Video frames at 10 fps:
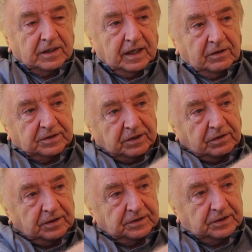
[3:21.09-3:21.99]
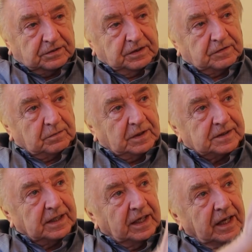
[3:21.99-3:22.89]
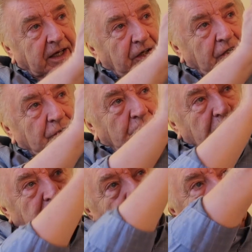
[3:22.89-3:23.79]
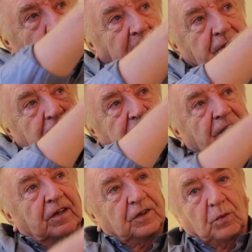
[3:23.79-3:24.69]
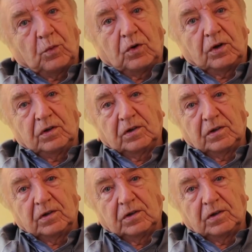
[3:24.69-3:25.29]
The house across the street from us, you could see the picture still on the wall.